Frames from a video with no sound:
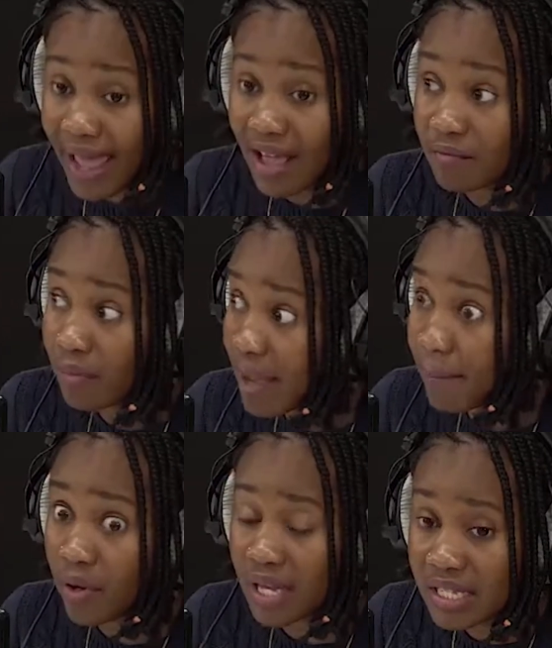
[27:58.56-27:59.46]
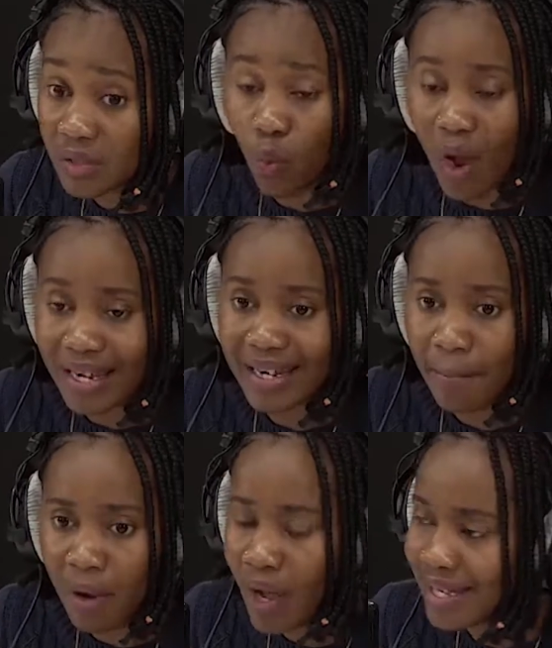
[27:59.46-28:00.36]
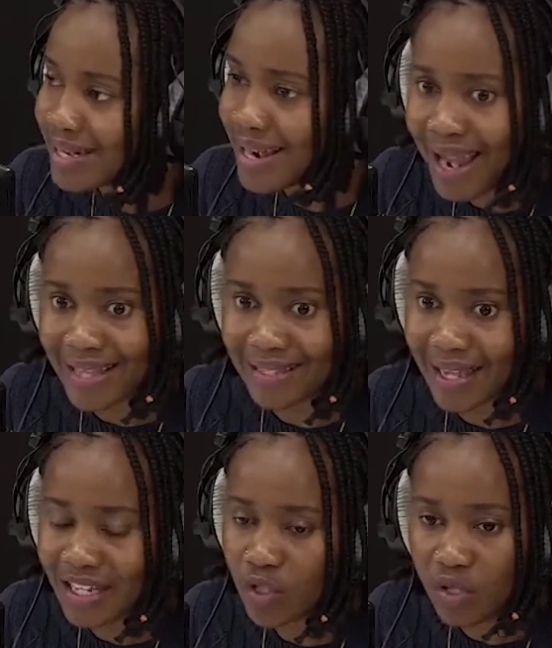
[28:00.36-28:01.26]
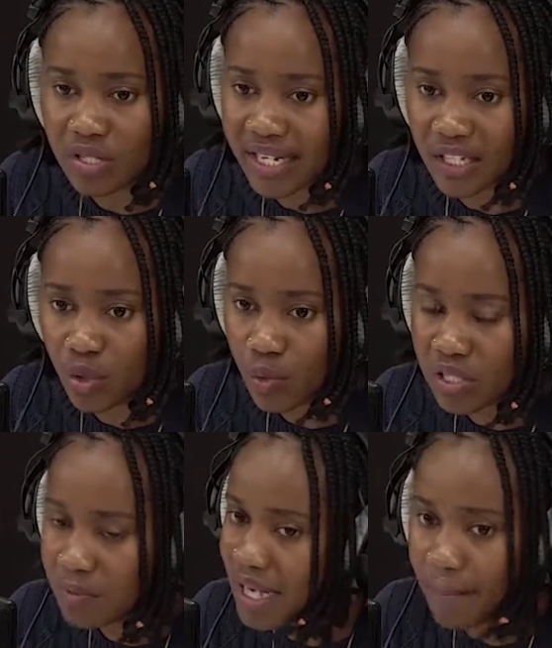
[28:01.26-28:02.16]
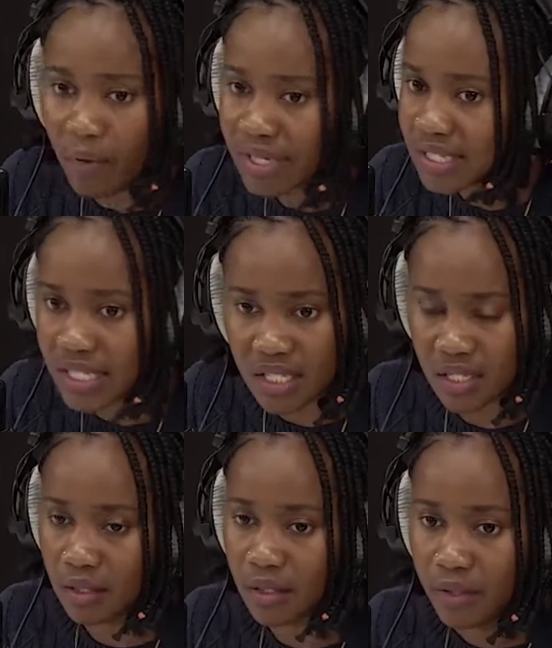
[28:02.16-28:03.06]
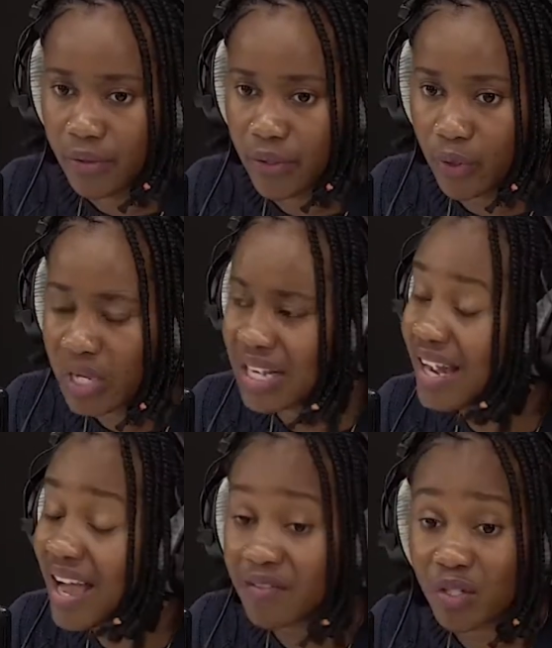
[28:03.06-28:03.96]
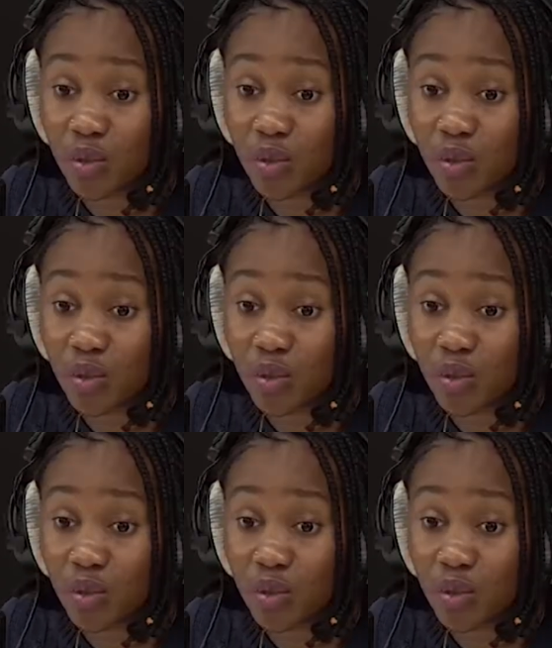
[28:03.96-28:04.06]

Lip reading: My boy is number one in class. And he's going to standard two. He's been number one since. You know, he loves to